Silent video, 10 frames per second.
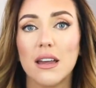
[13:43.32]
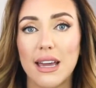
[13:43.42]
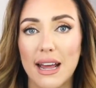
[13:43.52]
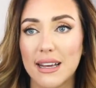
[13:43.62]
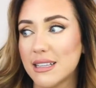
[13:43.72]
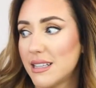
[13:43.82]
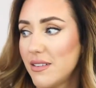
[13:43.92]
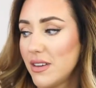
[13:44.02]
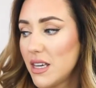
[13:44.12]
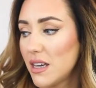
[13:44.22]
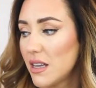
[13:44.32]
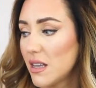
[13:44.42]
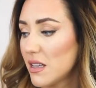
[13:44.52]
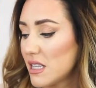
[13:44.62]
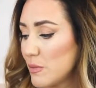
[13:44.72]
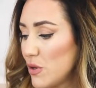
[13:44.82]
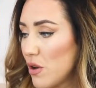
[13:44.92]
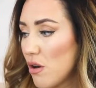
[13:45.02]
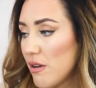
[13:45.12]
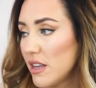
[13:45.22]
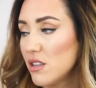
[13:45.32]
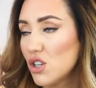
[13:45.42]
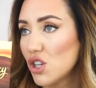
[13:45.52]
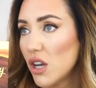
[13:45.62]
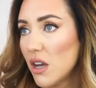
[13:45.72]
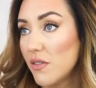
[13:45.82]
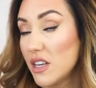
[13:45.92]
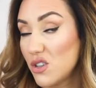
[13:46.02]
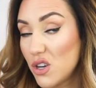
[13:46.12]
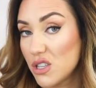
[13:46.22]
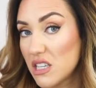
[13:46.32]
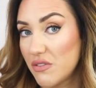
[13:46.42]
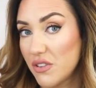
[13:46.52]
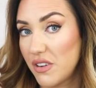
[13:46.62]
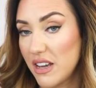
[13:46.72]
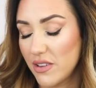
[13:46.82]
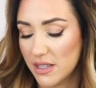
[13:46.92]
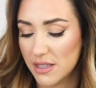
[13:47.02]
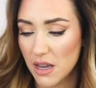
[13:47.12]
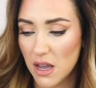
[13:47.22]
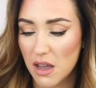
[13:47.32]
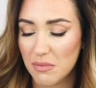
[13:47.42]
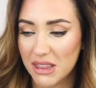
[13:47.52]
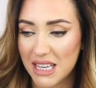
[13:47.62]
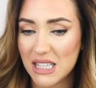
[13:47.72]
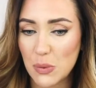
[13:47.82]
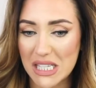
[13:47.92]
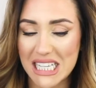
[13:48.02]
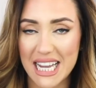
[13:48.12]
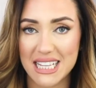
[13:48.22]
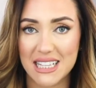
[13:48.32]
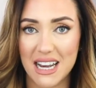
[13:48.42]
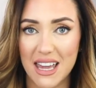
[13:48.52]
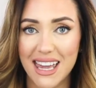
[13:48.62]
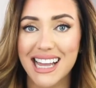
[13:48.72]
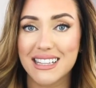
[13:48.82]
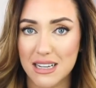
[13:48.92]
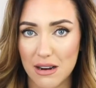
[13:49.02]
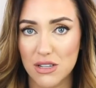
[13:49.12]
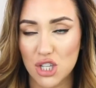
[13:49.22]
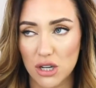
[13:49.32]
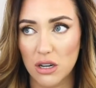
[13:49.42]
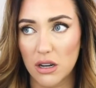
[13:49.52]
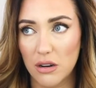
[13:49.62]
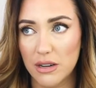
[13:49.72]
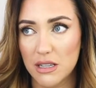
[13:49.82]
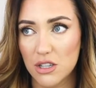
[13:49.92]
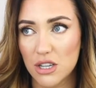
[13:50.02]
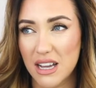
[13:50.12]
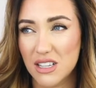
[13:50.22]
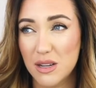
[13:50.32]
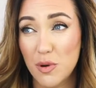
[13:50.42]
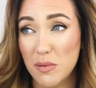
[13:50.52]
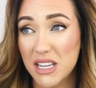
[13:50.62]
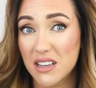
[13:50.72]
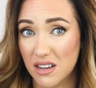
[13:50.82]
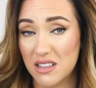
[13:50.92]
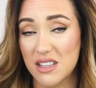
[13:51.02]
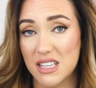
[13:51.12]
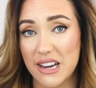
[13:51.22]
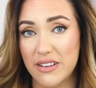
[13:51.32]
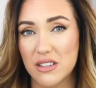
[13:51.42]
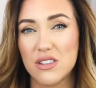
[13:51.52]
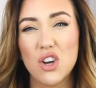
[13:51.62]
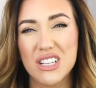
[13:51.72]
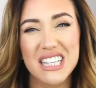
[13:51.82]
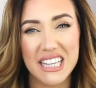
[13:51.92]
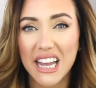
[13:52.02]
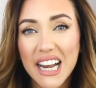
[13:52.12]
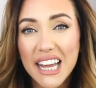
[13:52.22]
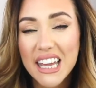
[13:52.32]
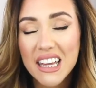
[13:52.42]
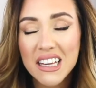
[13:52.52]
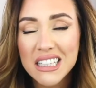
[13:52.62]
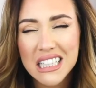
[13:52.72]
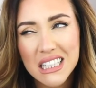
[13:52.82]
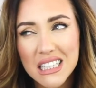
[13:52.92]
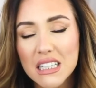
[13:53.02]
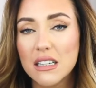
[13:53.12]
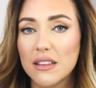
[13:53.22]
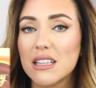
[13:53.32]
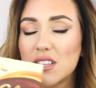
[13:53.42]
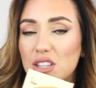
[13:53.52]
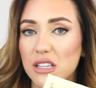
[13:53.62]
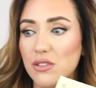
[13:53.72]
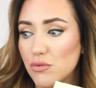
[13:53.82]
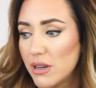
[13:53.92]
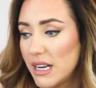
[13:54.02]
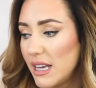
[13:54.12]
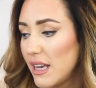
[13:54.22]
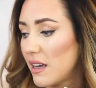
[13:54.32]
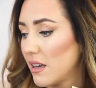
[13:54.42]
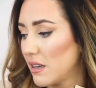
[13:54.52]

Galaxy Vegan Smooth Orange. They do lots of different flavours, but this one tastes like Terry's chocolate orange. Actually, probably nicer than Terry's, not as sickly. This is just really,